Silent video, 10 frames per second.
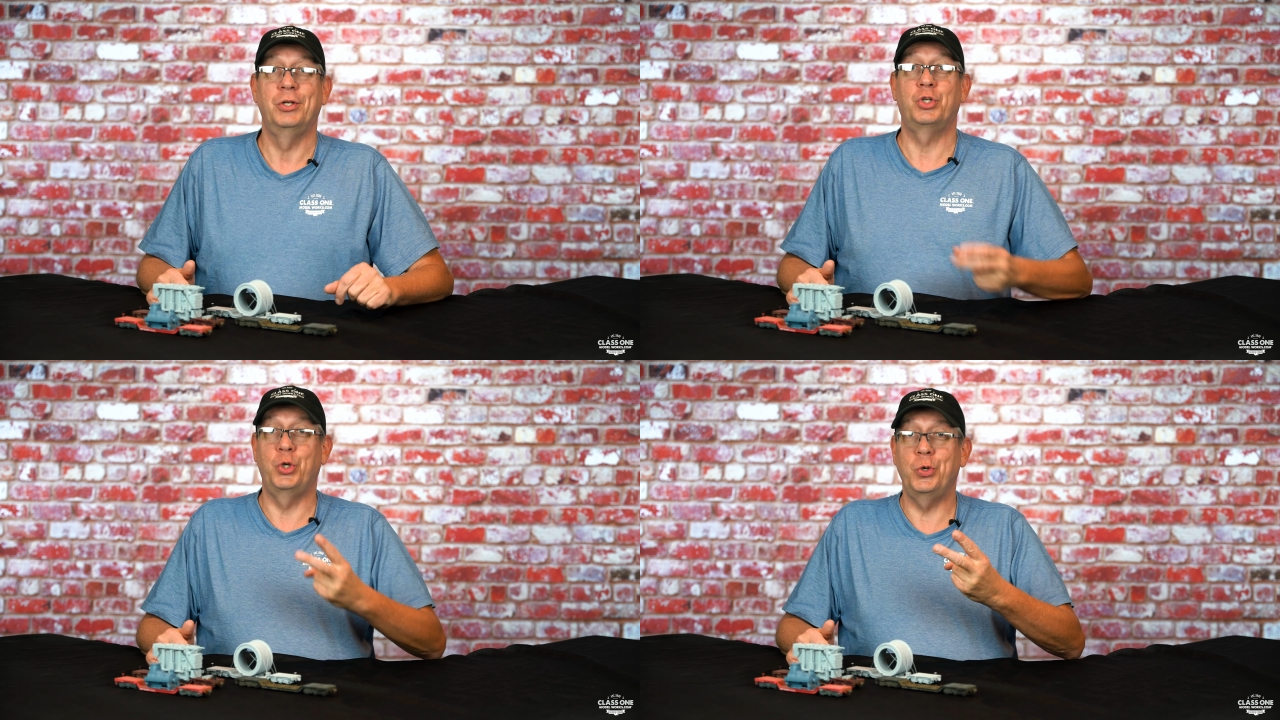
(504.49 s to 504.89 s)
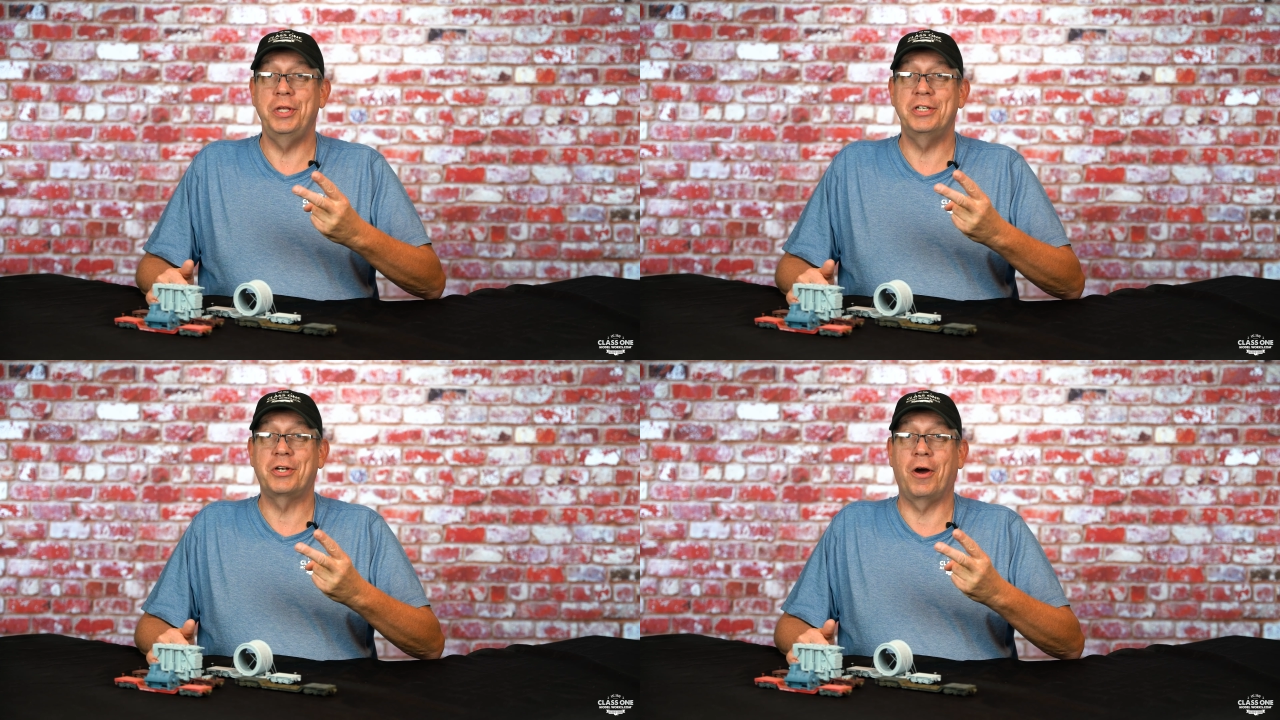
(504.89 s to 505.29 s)
2 of
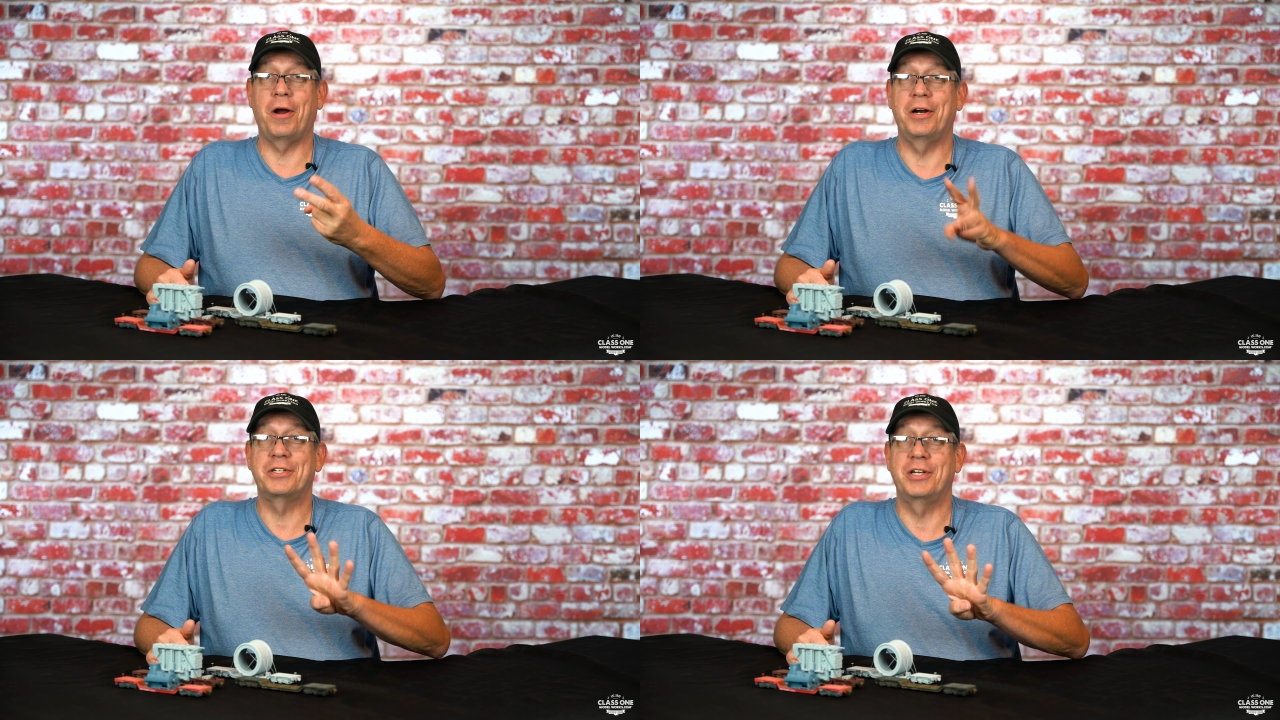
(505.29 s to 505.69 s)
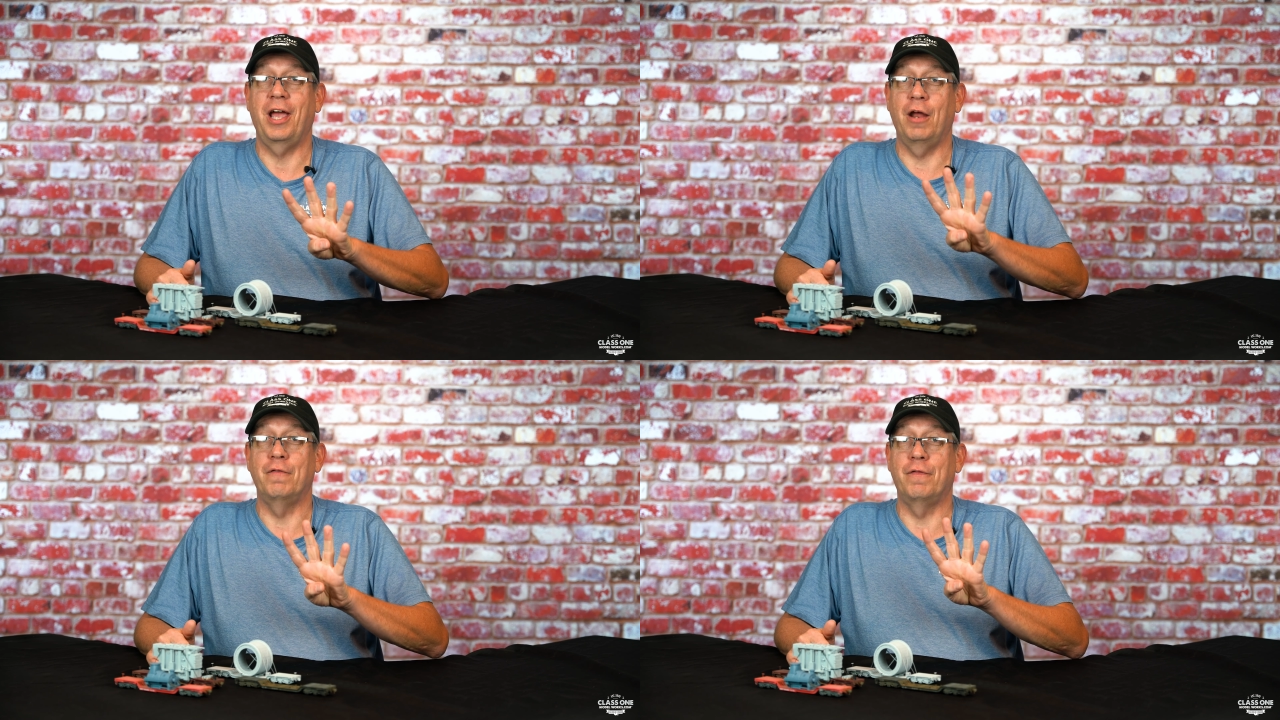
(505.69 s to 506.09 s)
these cars
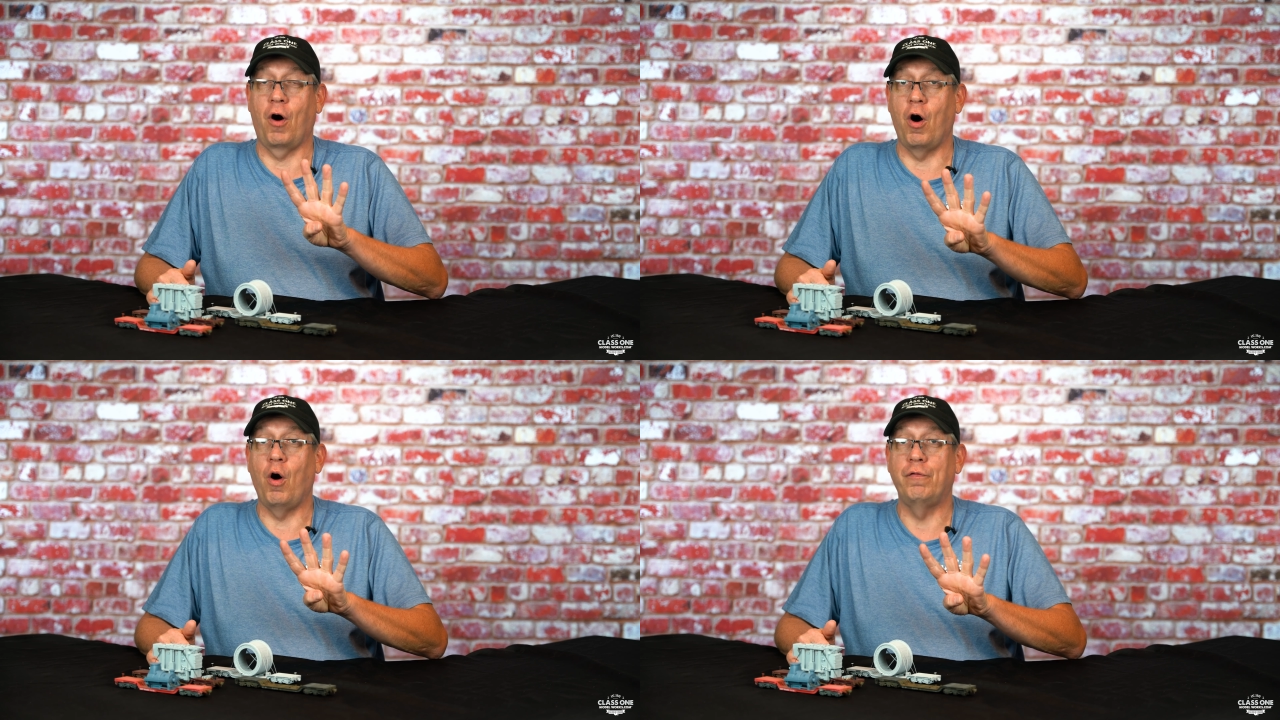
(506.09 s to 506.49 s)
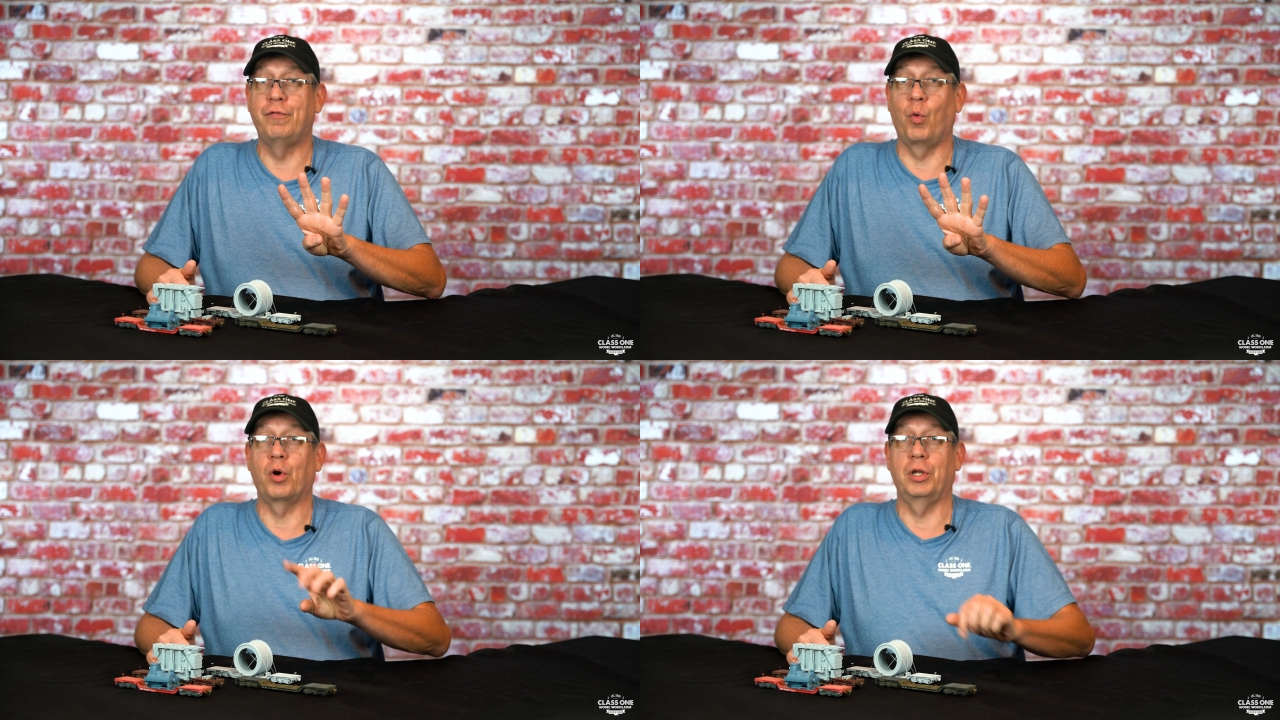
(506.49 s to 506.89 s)
and all
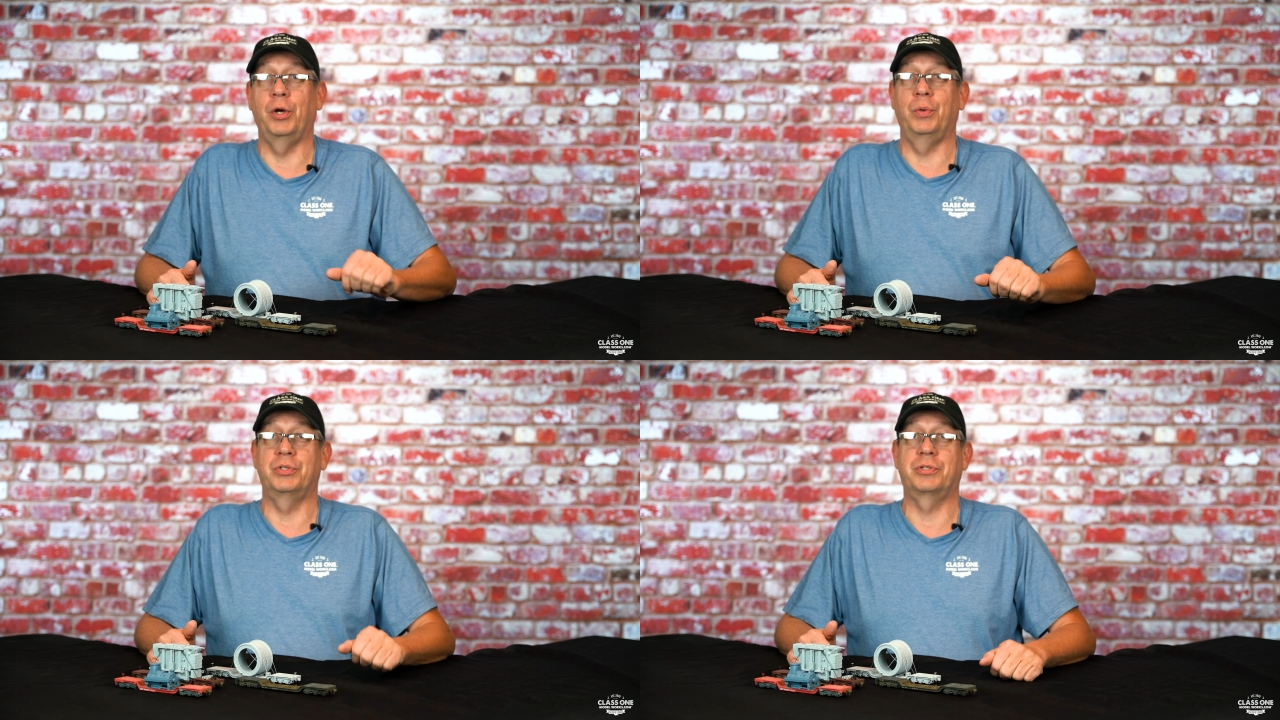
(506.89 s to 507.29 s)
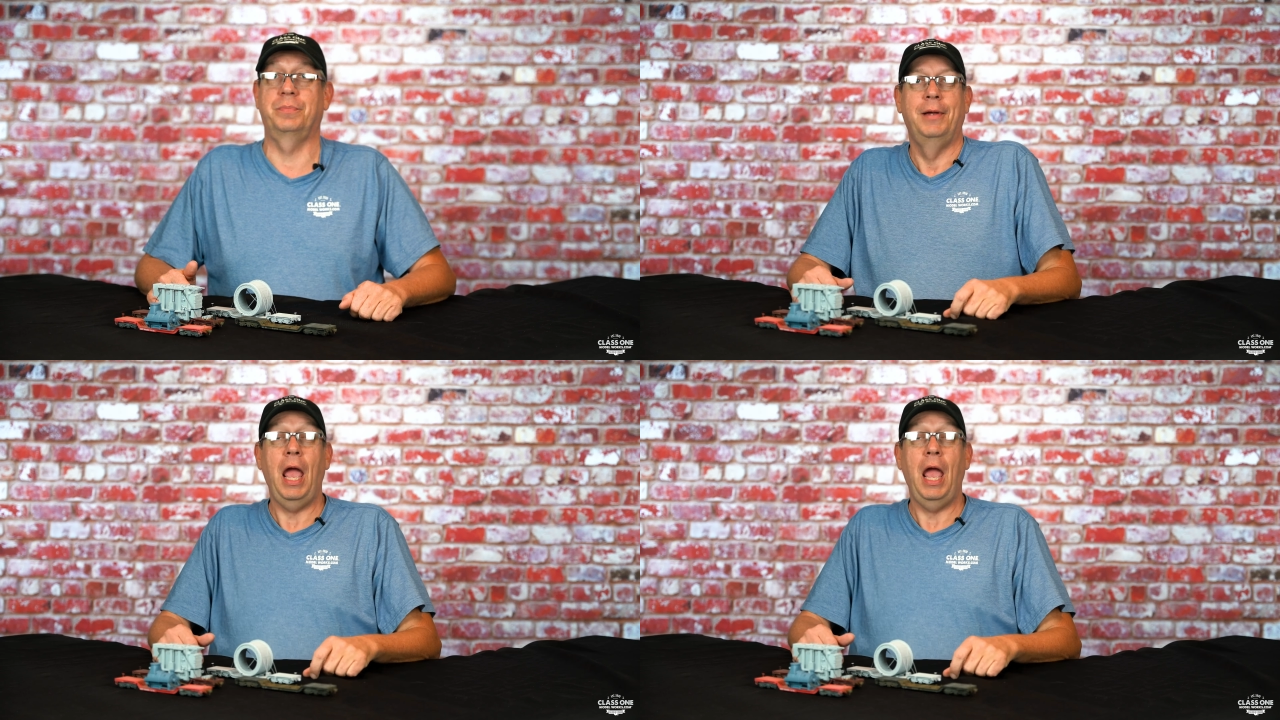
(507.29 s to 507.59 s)
4 loads.